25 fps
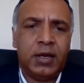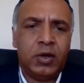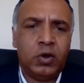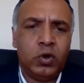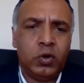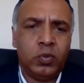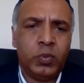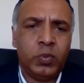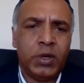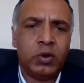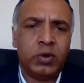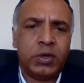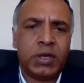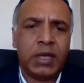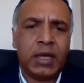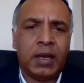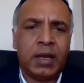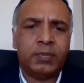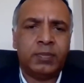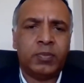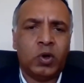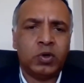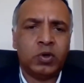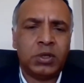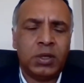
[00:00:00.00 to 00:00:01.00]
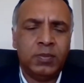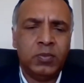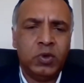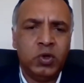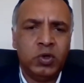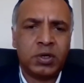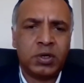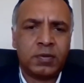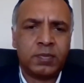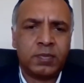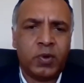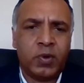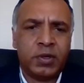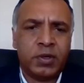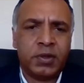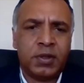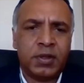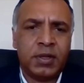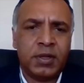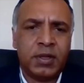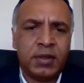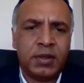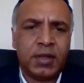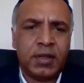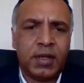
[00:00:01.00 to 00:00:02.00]
in whom we're looking at both immune
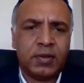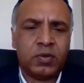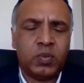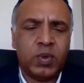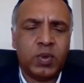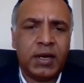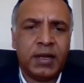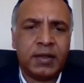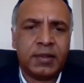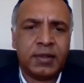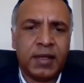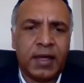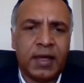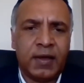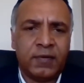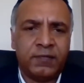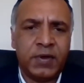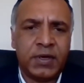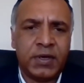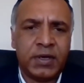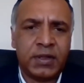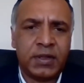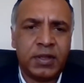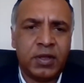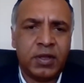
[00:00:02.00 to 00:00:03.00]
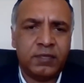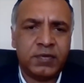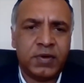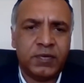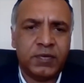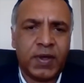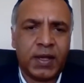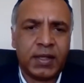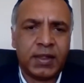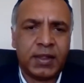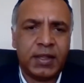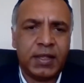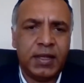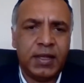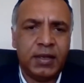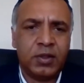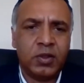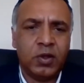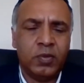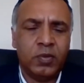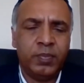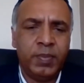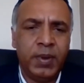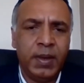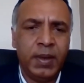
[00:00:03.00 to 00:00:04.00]
responses as well as the efficacy of the
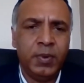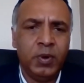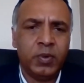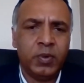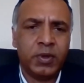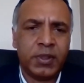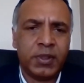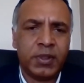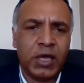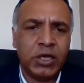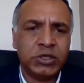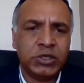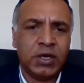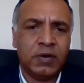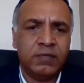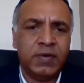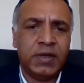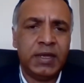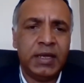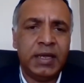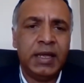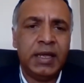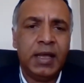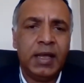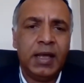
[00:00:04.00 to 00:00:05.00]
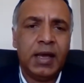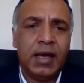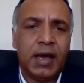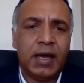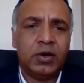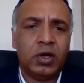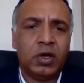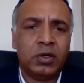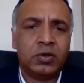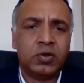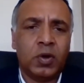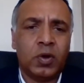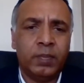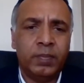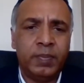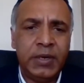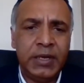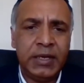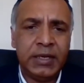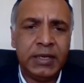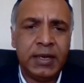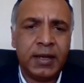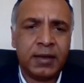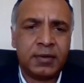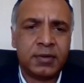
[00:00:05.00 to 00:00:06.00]
vaccine. So people with HIV are not
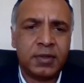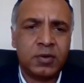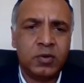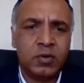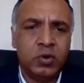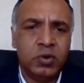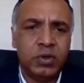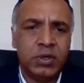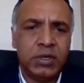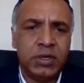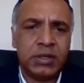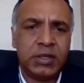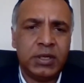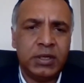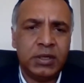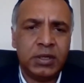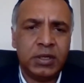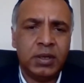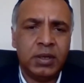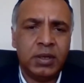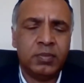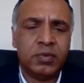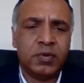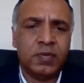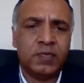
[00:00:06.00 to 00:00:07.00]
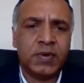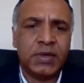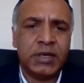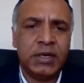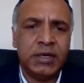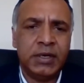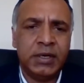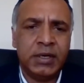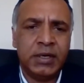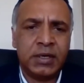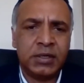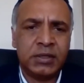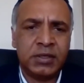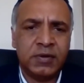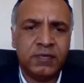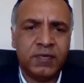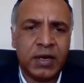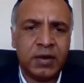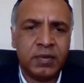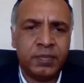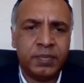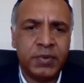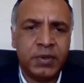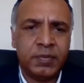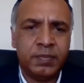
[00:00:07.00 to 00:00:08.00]
completely excluded in terms of the clinical
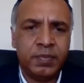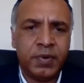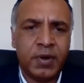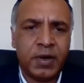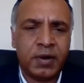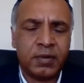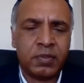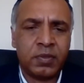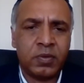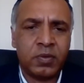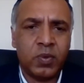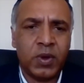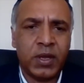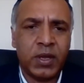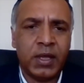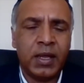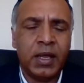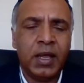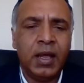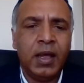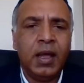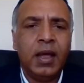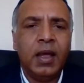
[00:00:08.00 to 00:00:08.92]
development pathway.